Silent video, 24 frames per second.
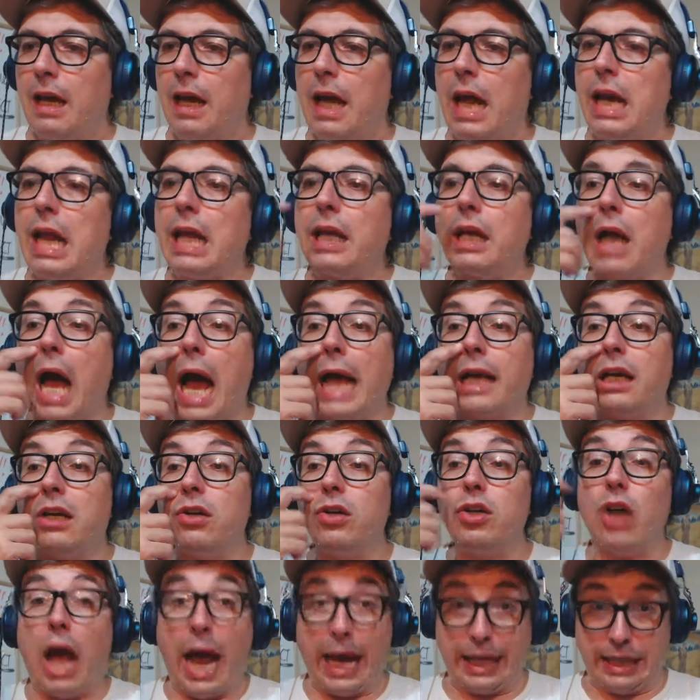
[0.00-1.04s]
And I
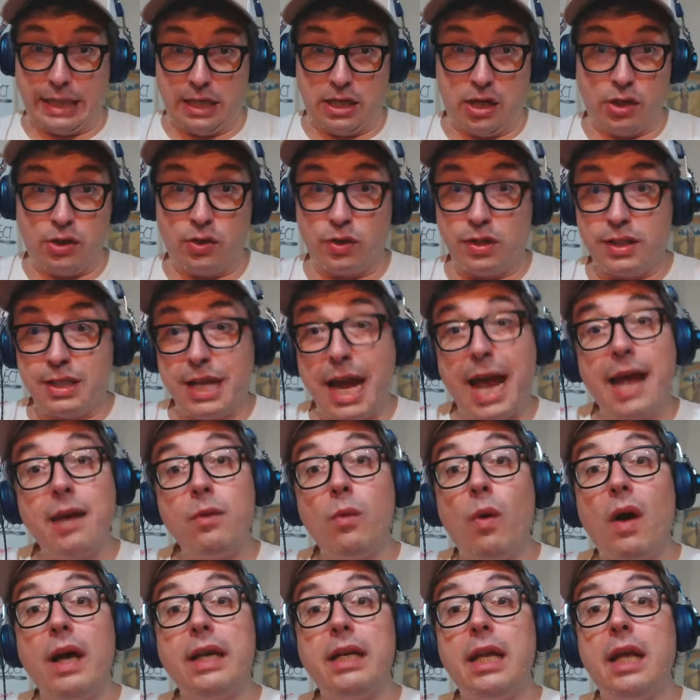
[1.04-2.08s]
can understand
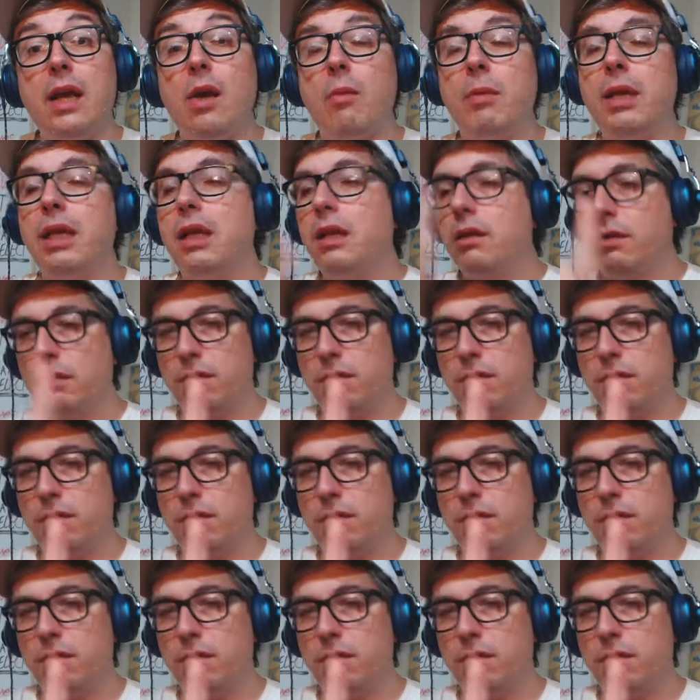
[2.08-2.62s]
why Naomi.